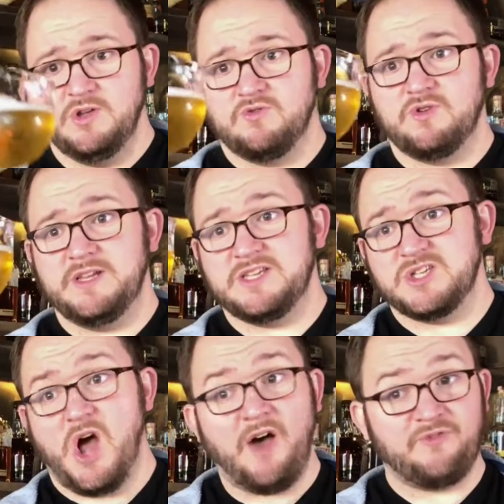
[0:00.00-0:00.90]
Really
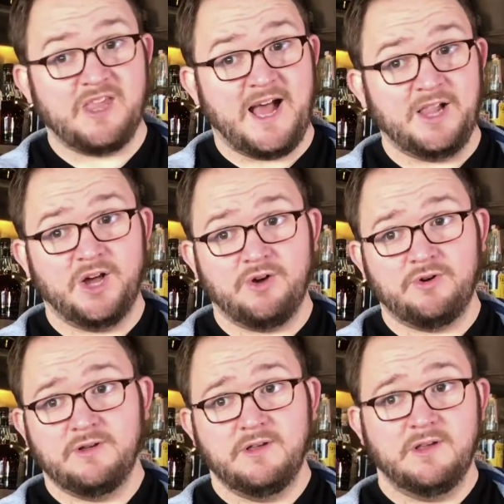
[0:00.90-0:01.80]
soft yellow
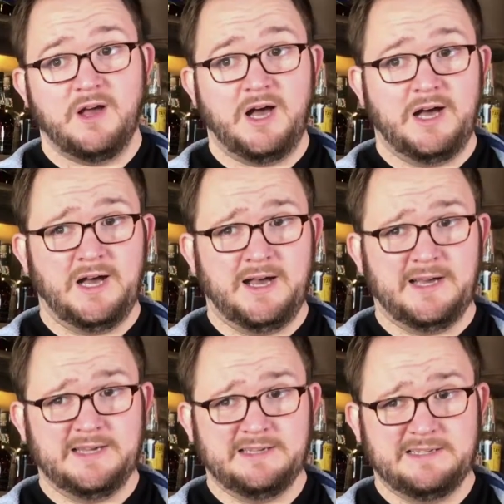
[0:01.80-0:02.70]
uh,
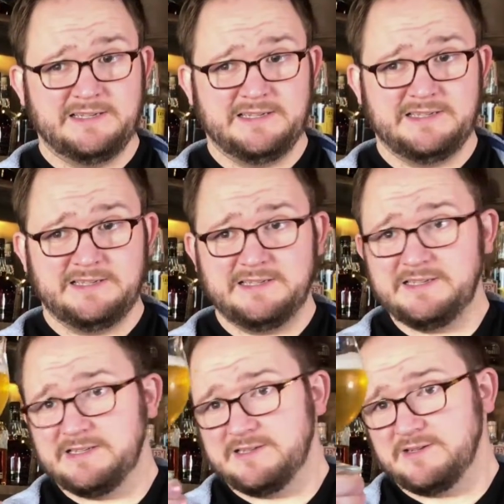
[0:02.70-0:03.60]

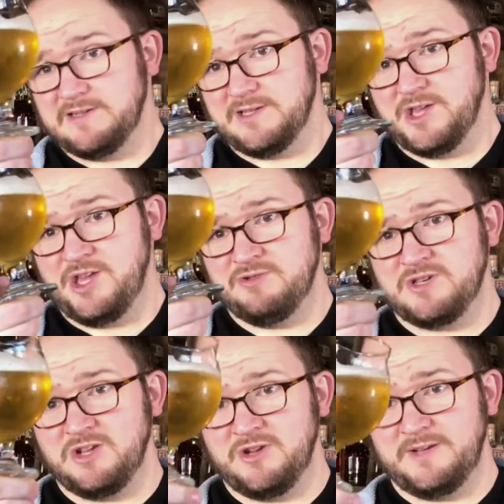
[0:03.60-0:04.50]
hue
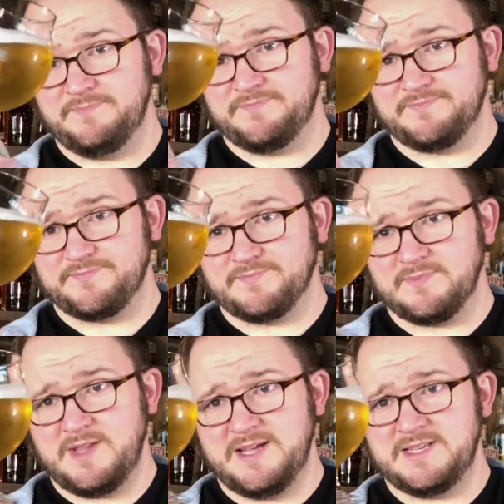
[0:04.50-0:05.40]
to it.
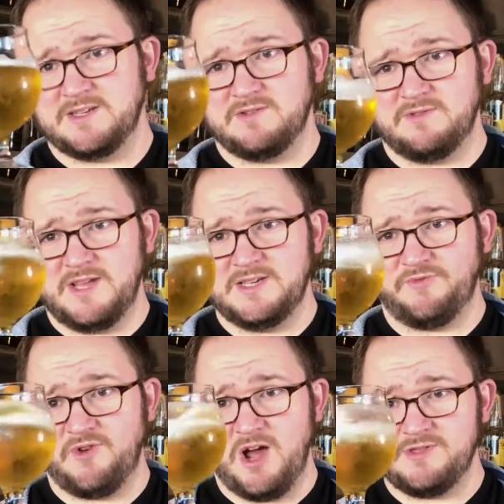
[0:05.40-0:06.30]
Nice, nice
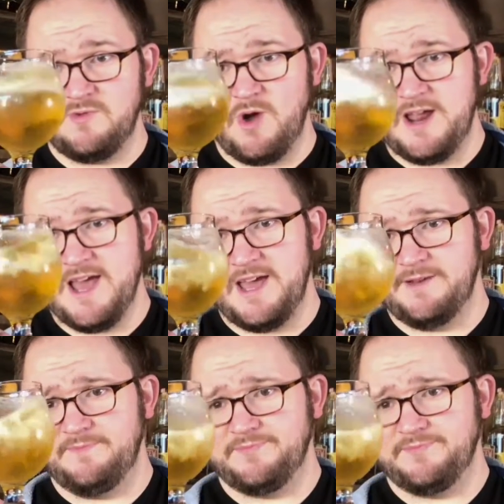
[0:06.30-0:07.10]
frothy white head.